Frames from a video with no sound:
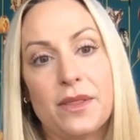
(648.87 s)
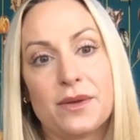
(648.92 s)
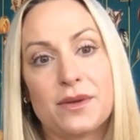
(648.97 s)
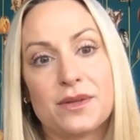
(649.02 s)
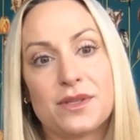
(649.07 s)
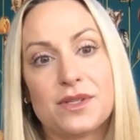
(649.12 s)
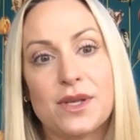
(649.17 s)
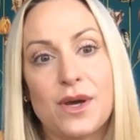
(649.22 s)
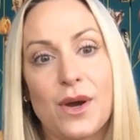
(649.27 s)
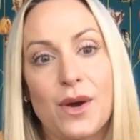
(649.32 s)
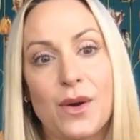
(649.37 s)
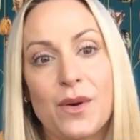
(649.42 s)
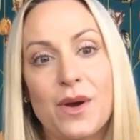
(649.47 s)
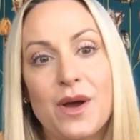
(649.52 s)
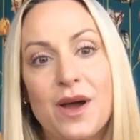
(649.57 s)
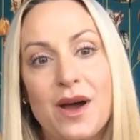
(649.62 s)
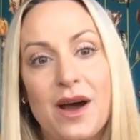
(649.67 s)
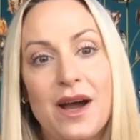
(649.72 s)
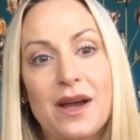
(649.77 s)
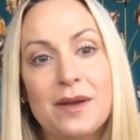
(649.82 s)
So
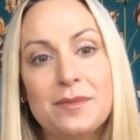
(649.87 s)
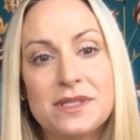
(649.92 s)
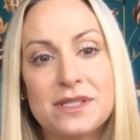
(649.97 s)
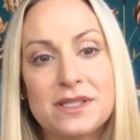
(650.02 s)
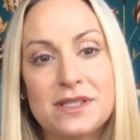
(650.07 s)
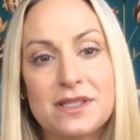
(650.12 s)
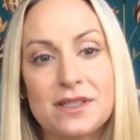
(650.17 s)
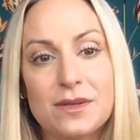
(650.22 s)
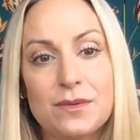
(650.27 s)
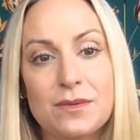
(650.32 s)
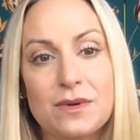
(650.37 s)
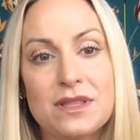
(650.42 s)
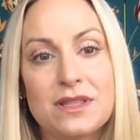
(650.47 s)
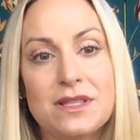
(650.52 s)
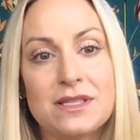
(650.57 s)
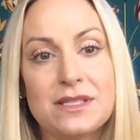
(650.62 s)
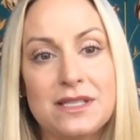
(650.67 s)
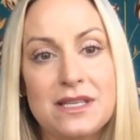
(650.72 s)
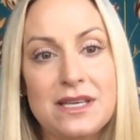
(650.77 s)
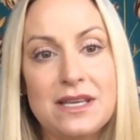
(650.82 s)
I'm still with
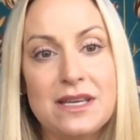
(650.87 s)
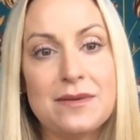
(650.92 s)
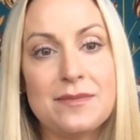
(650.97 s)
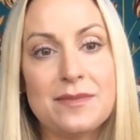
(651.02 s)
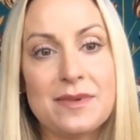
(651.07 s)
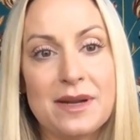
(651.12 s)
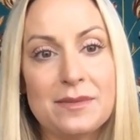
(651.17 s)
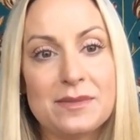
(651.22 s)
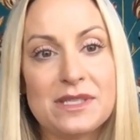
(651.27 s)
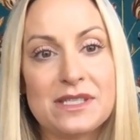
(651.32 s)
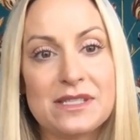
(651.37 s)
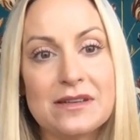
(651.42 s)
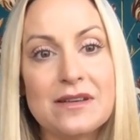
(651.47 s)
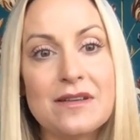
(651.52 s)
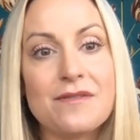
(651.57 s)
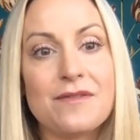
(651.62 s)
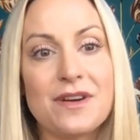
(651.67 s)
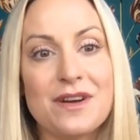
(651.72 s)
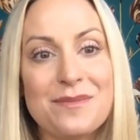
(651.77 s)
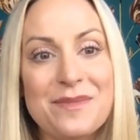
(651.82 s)
the team and I'm still in
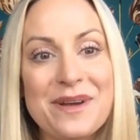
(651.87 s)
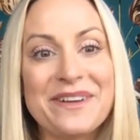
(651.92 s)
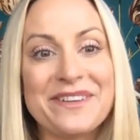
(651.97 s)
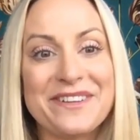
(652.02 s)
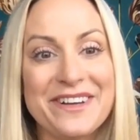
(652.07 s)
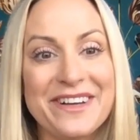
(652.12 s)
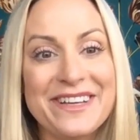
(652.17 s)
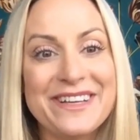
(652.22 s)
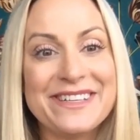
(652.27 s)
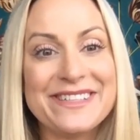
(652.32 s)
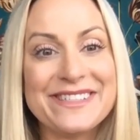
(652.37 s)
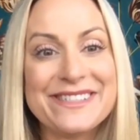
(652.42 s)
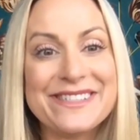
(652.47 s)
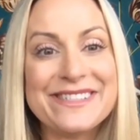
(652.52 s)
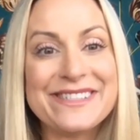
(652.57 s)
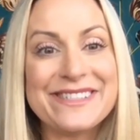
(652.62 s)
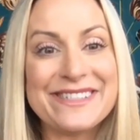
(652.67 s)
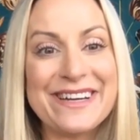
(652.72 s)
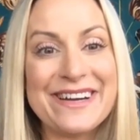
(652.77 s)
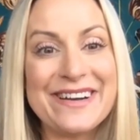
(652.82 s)
front of my clients and
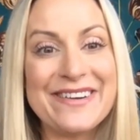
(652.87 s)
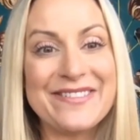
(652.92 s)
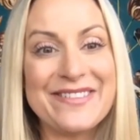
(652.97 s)
stuff,